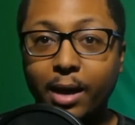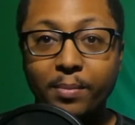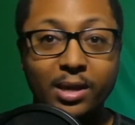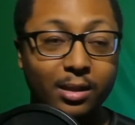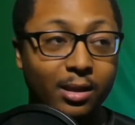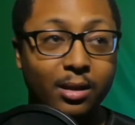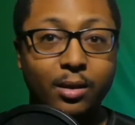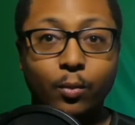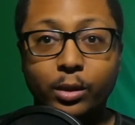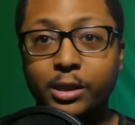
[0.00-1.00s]
I mean,
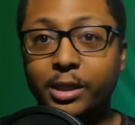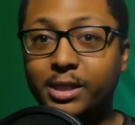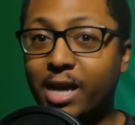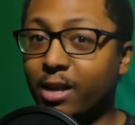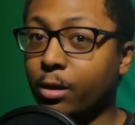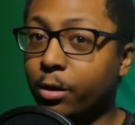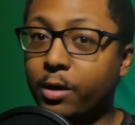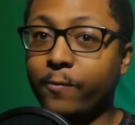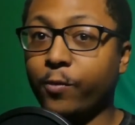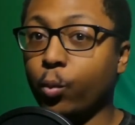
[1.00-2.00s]
wasn't this guy
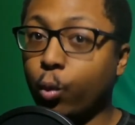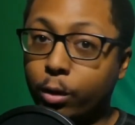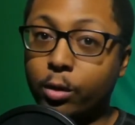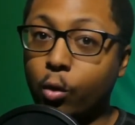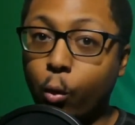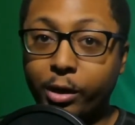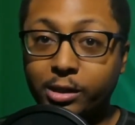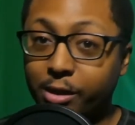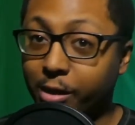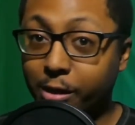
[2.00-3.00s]
looking for work
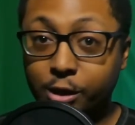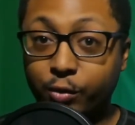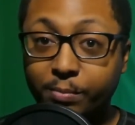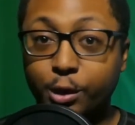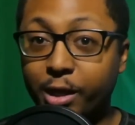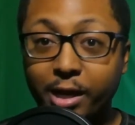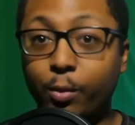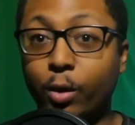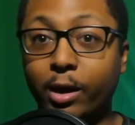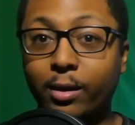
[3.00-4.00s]
according to the description
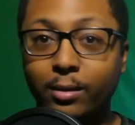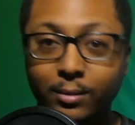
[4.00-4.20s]
anyway?